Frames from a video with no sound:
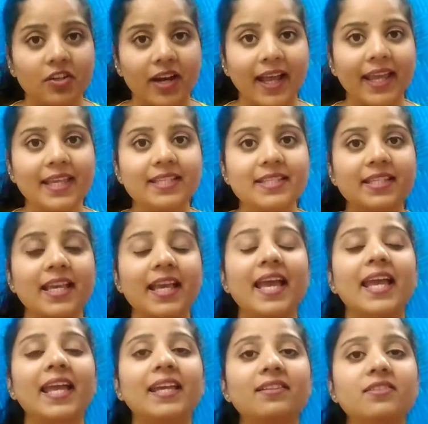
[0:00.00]
dries,
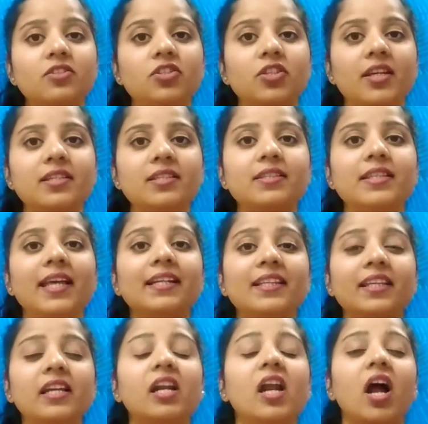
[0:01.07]
it's just
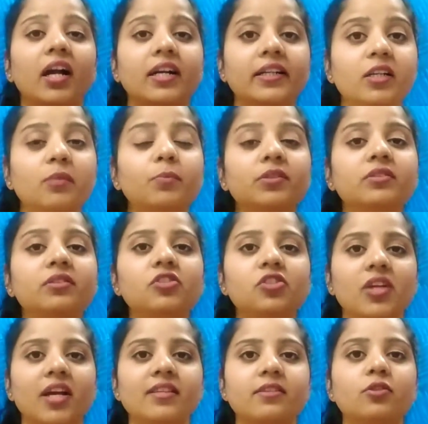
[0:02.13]
that there are 100%
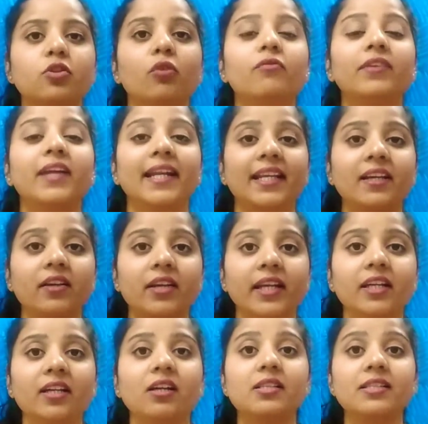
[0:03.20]
chances of getting
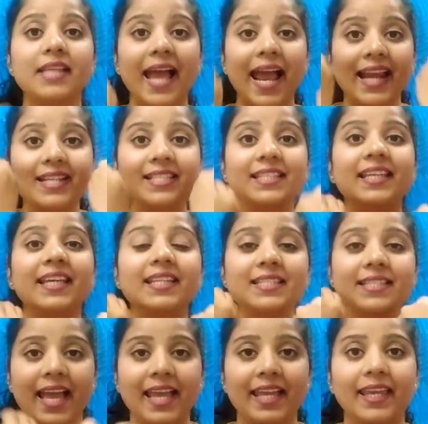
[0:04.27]
wrinkles and skin
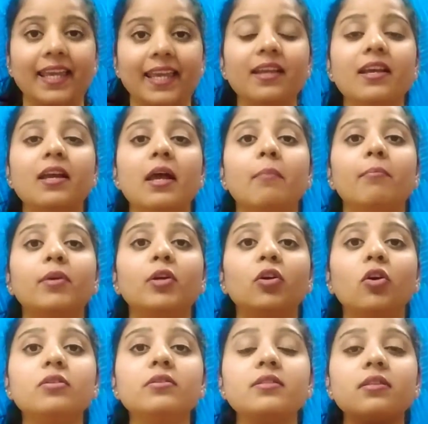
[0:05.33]
sagging,
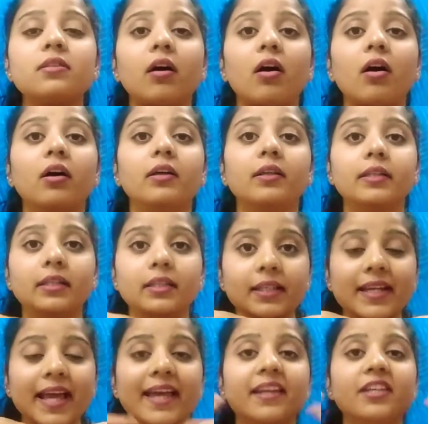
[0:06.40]
because
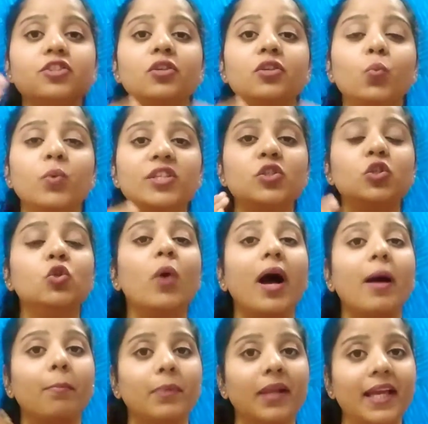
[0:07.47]
the direction which you
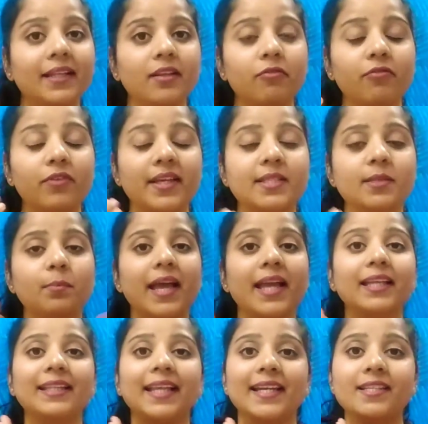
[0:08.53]
apply the face
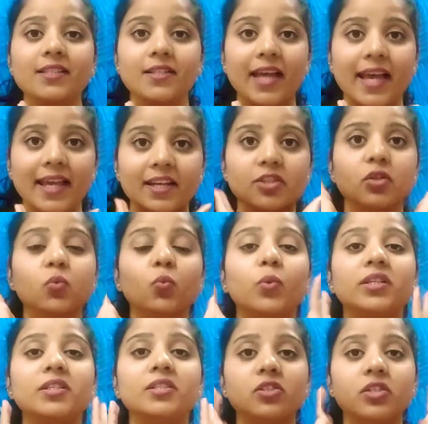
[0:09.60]
pack, that is the
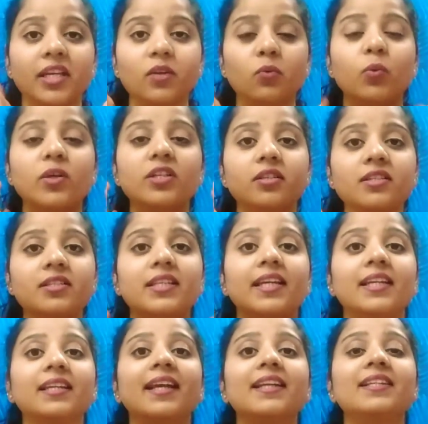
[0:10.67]
direction in which the
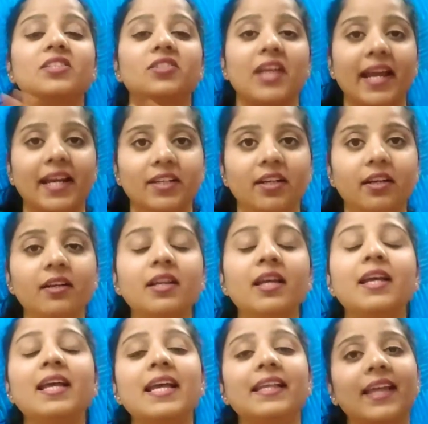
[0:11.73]
skin gets tightened.
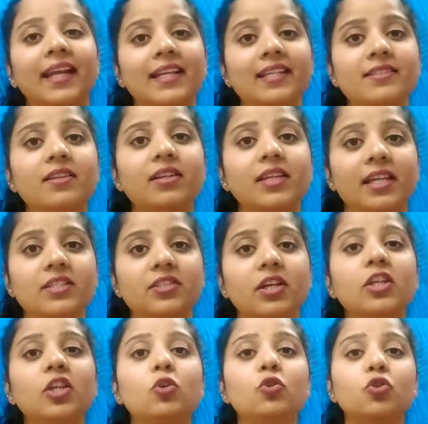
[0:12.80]
That is the
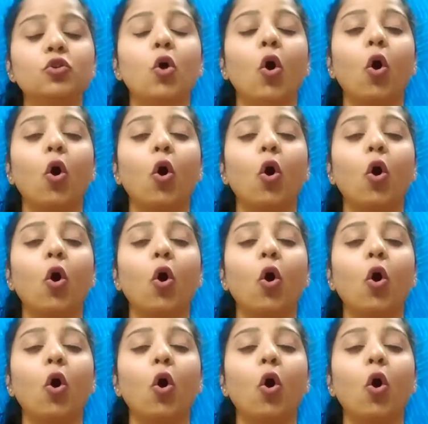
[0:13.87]
reason you should